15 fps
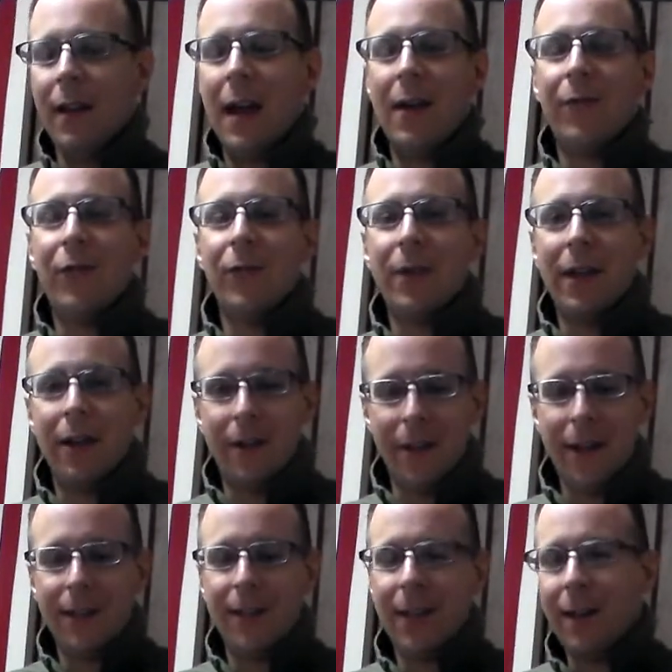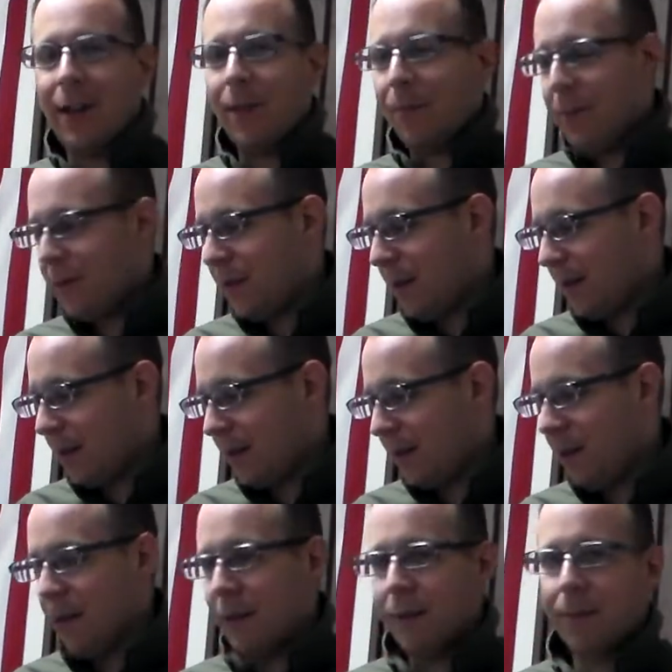after we get all that set up,
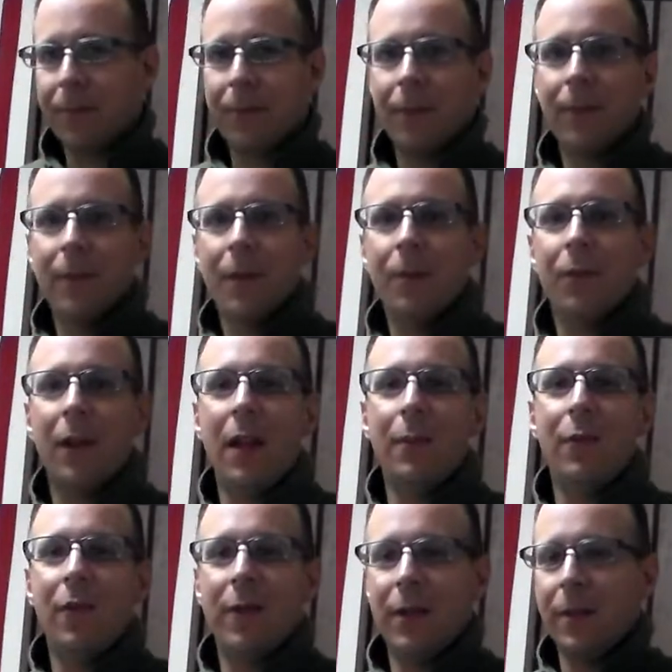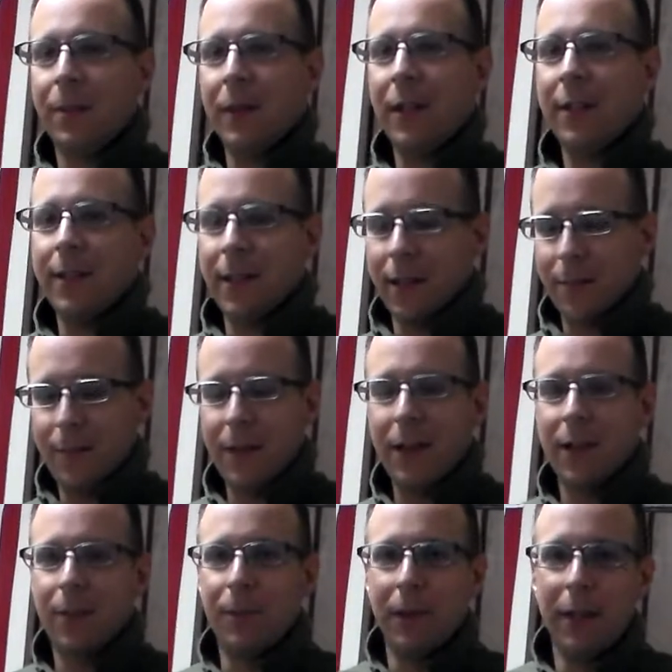then probably move over to ballistic,
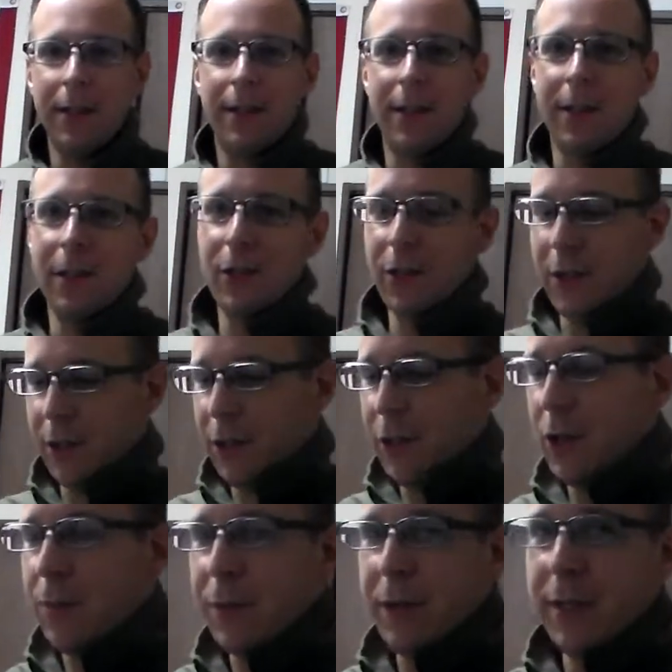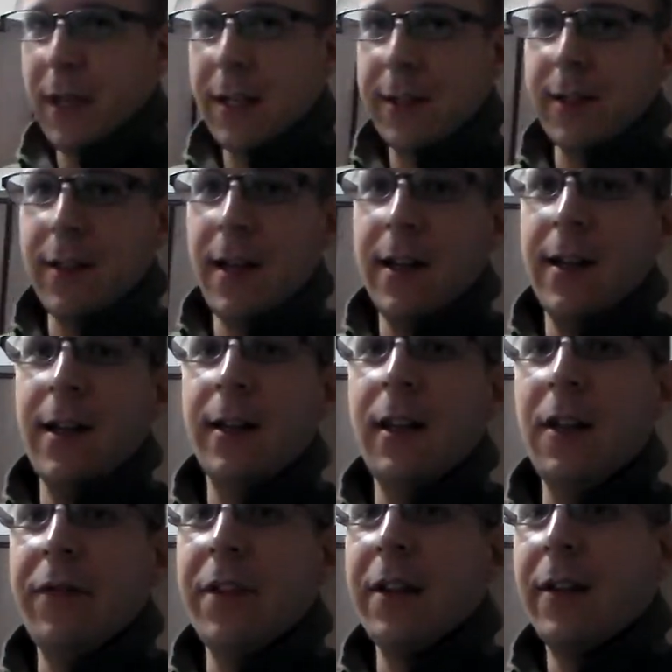because ballistic is just super sexy and I
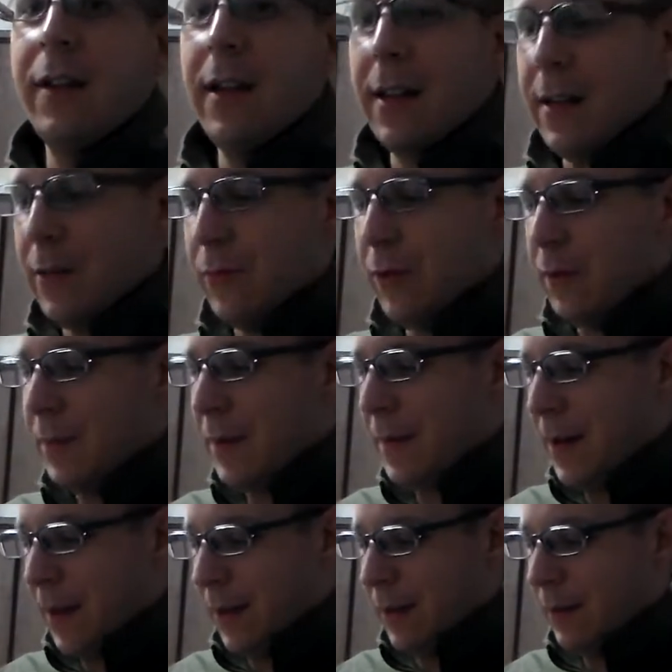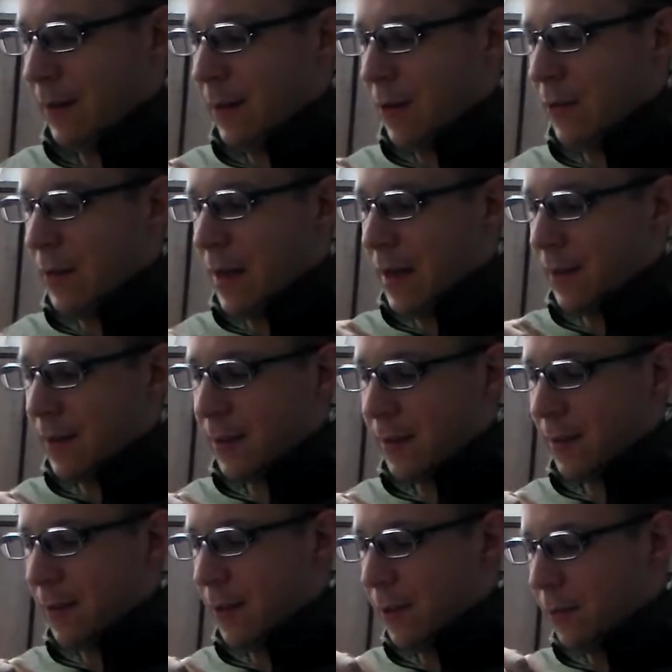love it, and it will be mine. Oh yes,
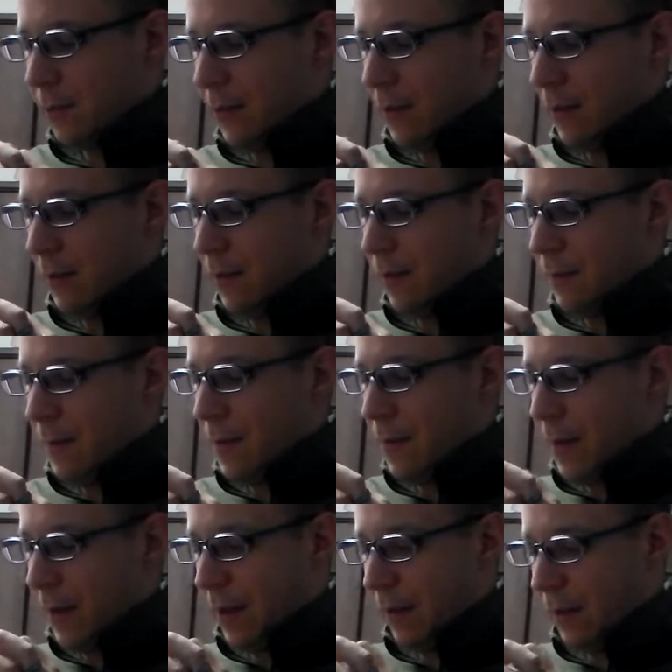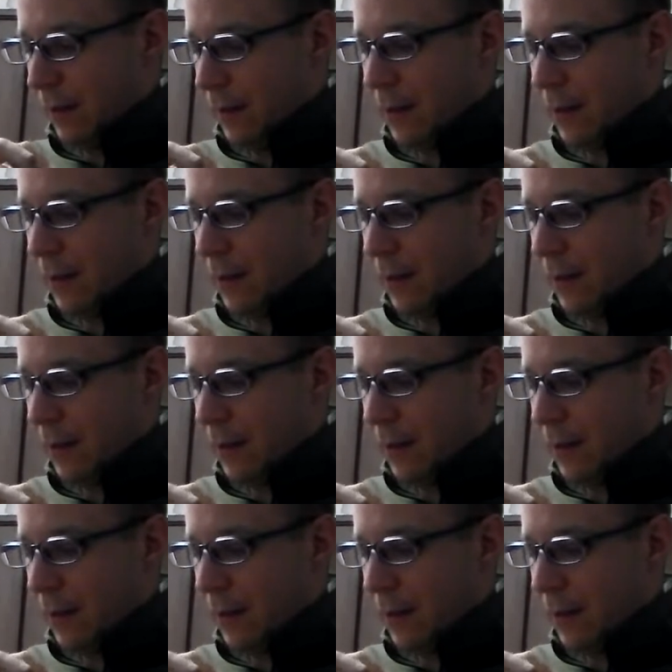it will be mine.